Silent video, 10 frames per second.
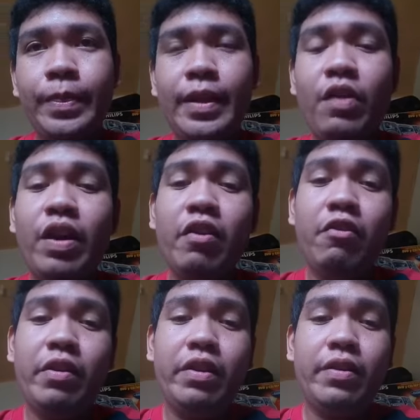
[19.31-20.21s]
Now I
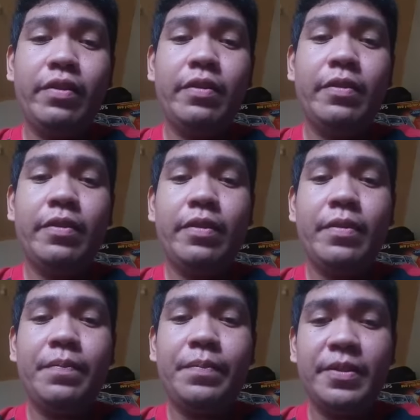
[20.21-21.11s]
will
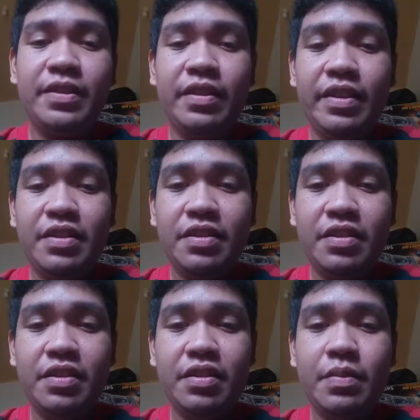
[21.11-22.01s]

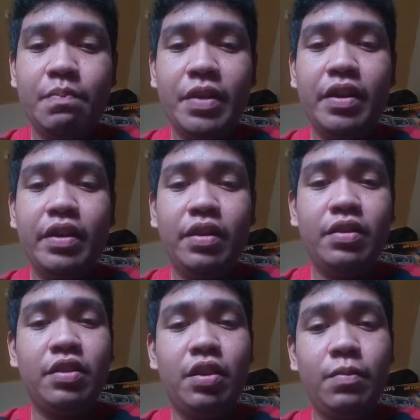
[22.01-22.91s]
presentation my
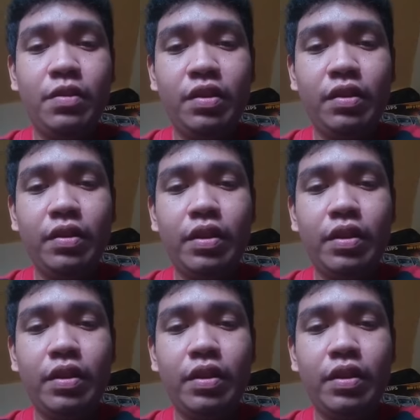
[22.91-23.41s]
English homework